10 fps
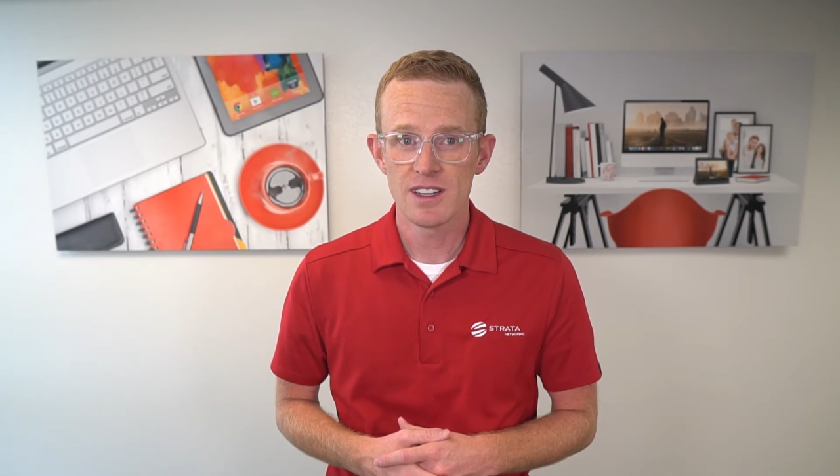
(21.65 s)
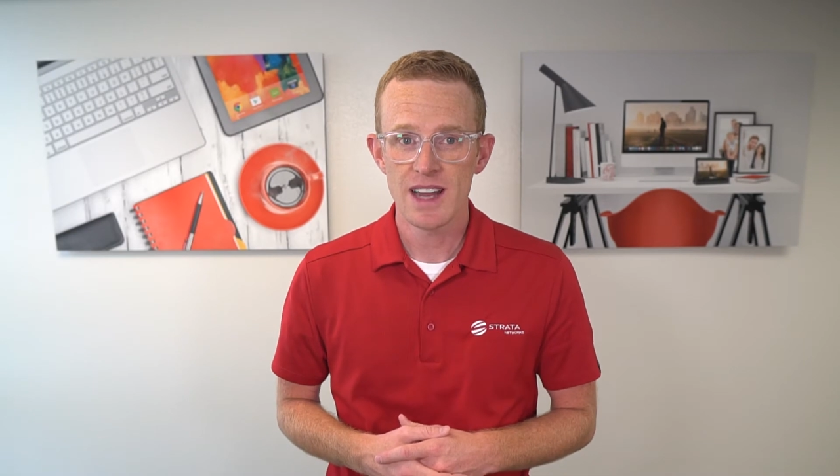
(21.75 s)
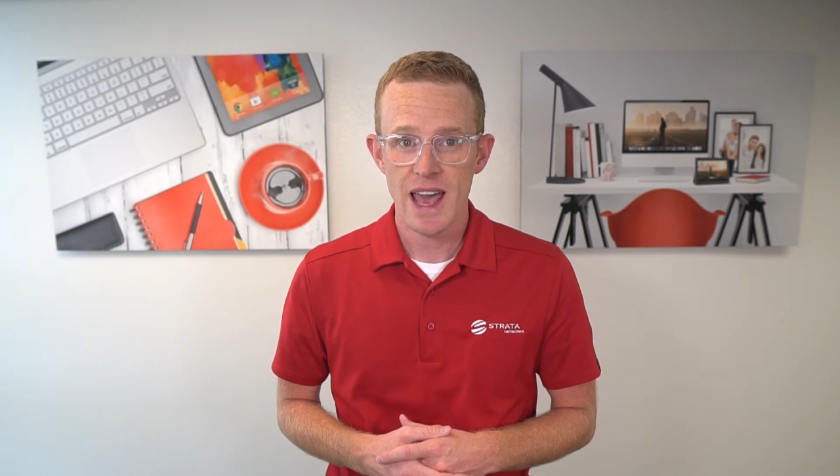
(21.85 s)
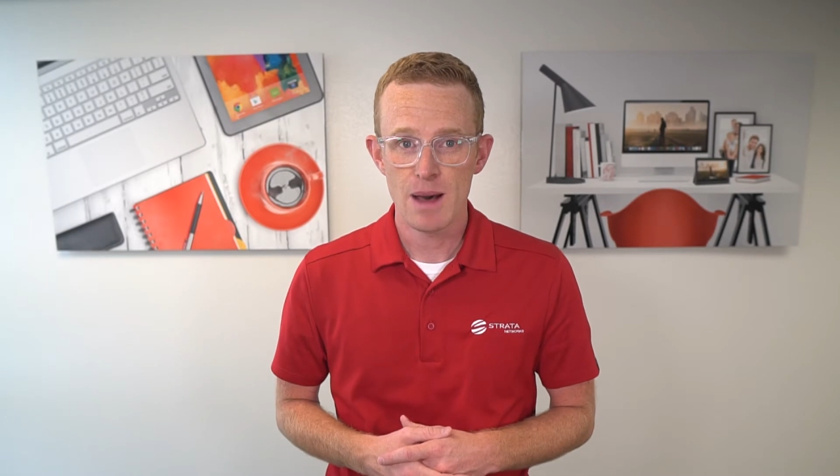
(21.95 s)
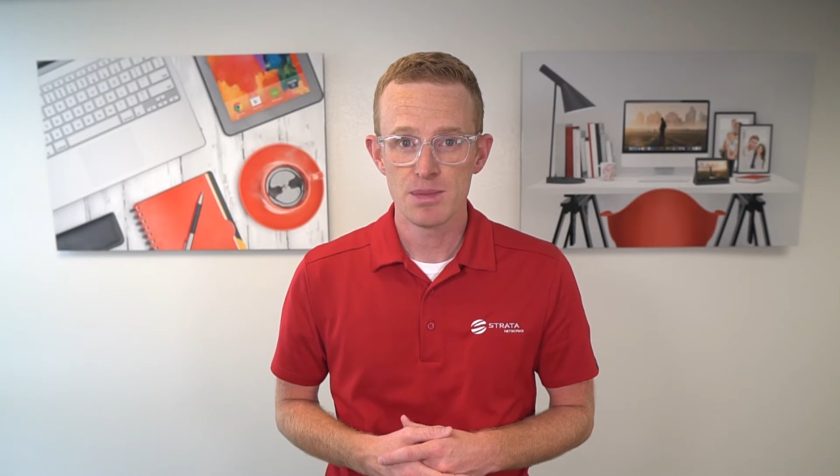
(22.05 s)
an
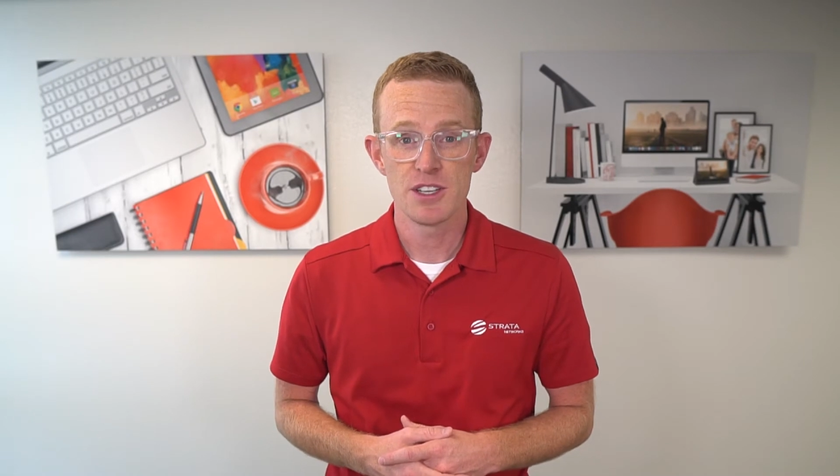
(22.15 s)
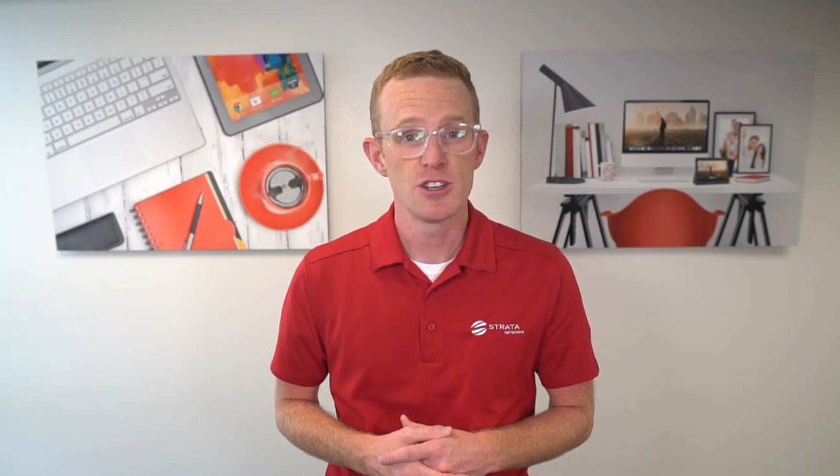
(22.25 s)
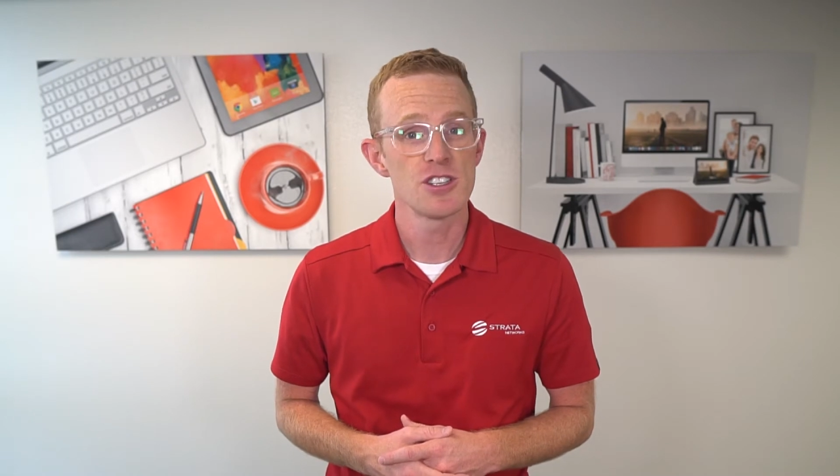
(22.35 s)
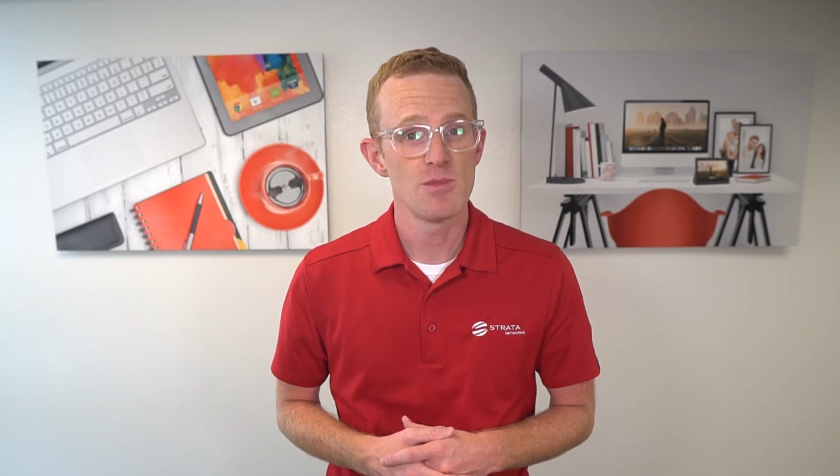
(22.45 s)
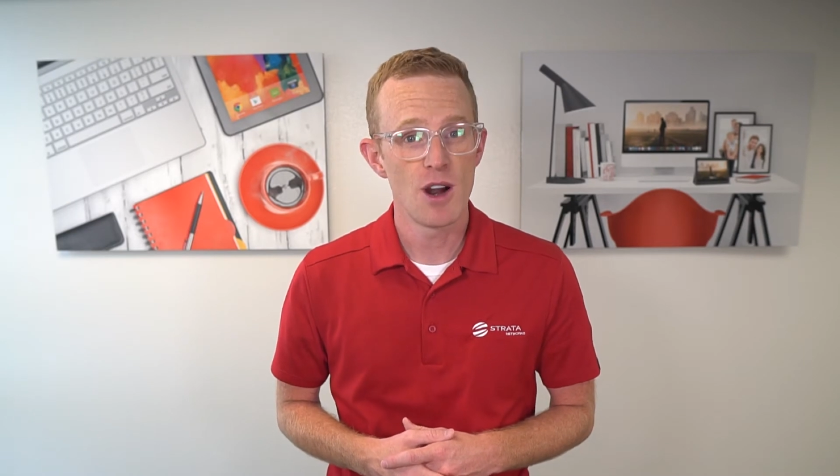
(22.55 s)
app to
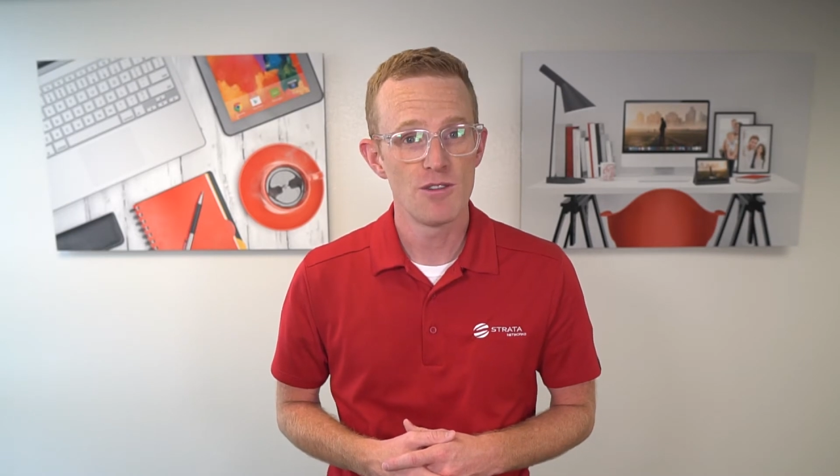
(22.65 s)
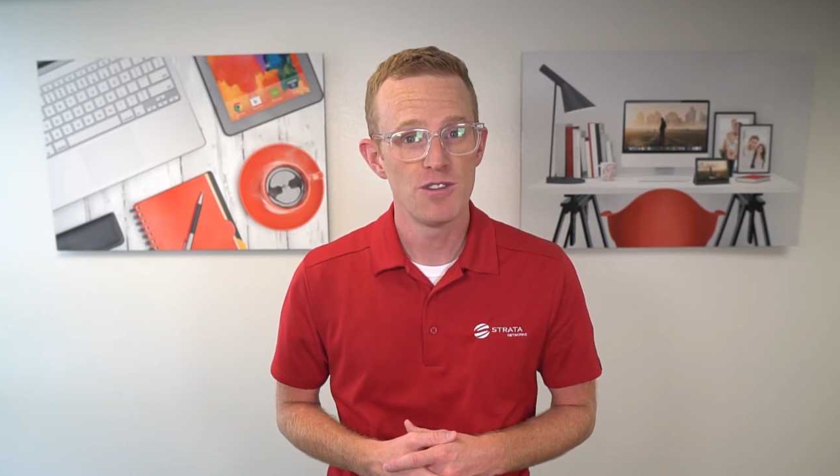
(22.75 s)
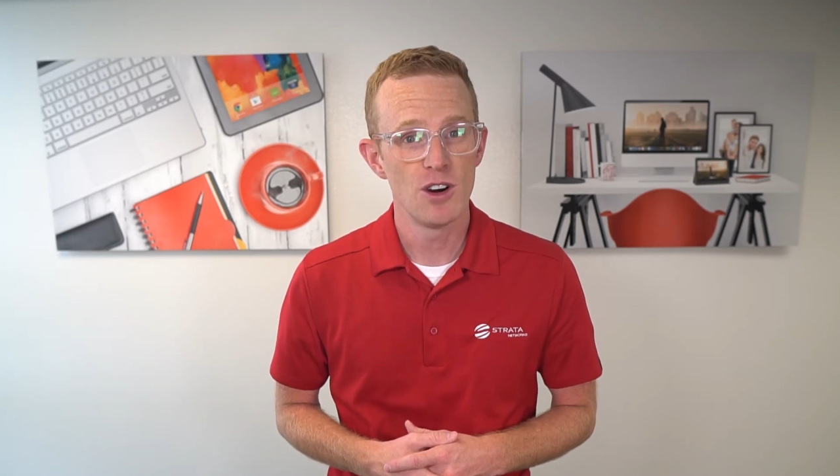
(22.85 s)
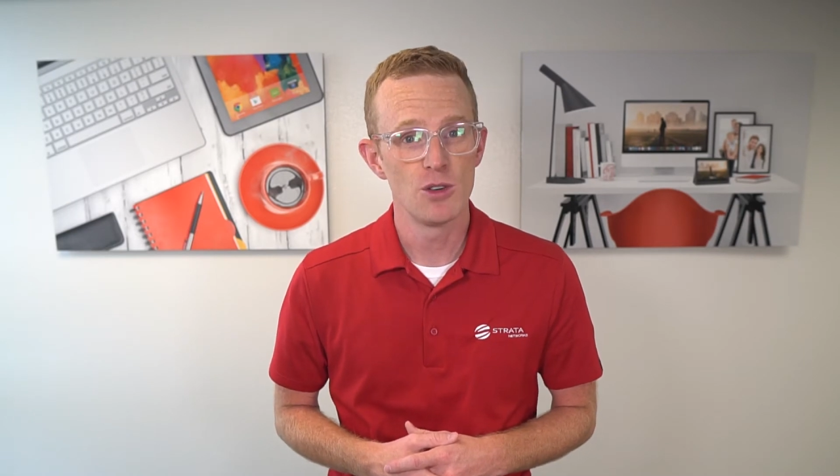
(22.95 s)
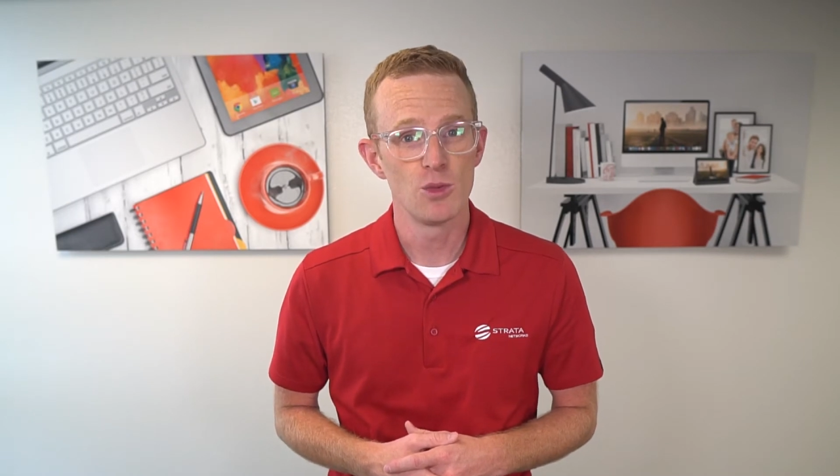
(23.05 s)
your
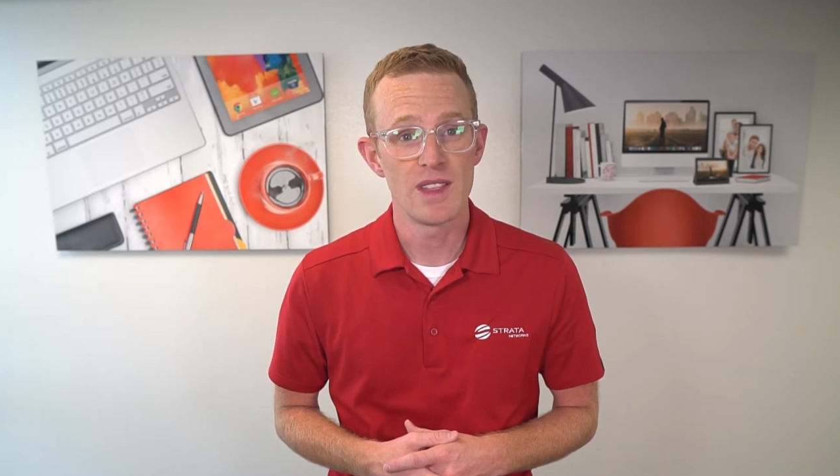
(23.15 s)
smartphone